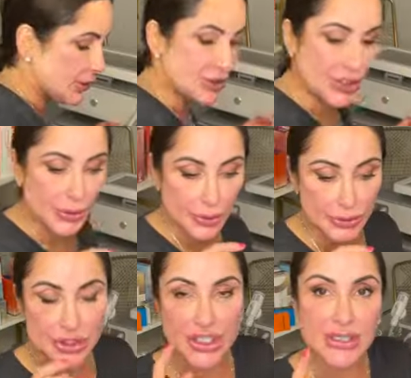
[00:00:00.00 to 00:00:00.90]
So
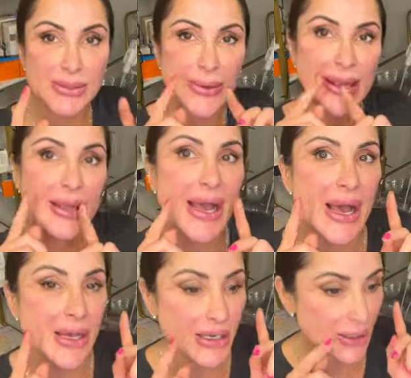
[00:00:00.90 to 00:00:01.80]
just by
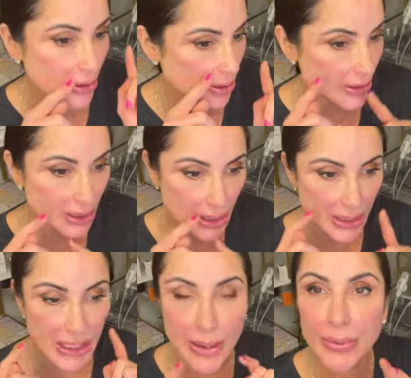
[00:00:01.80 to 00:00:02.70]
adding a
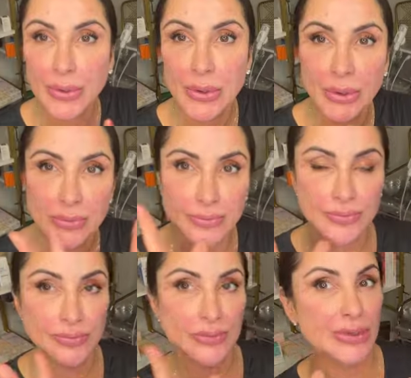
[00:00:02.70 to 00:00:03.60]
couple
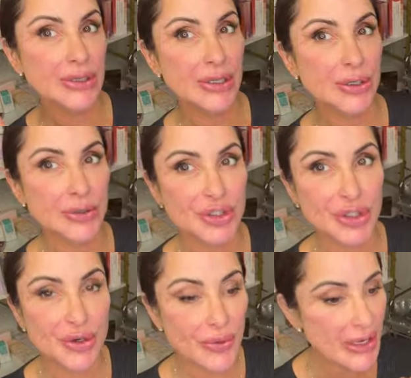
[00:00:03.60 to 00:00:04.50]
little
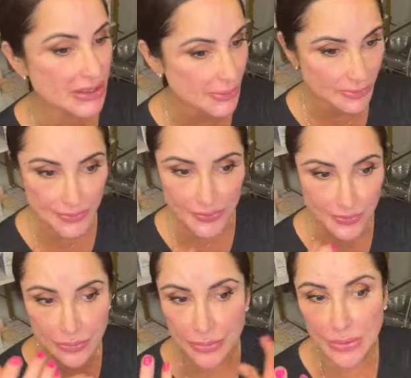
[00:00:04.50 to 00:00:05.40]
sugar threads,
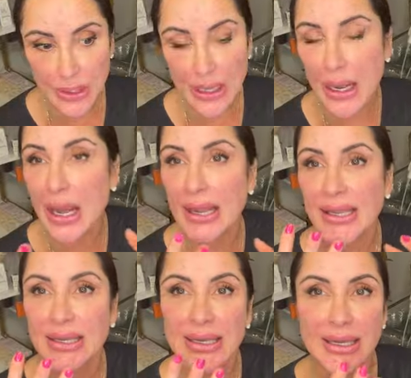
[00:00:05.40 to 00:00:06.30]
I
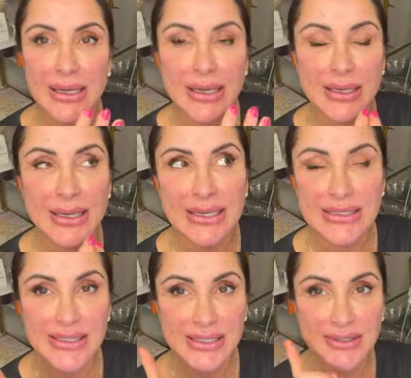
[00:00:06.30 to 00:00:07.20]
get
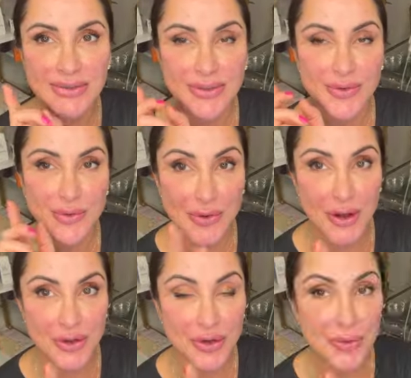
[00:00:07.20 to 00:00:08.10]
instant
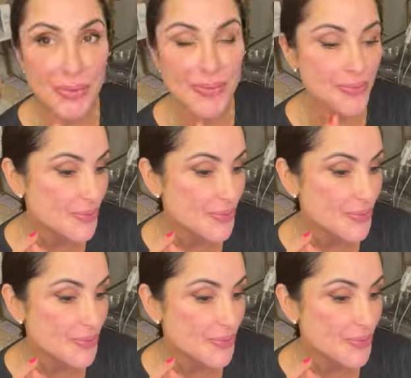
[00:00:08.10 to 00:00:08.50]
volume.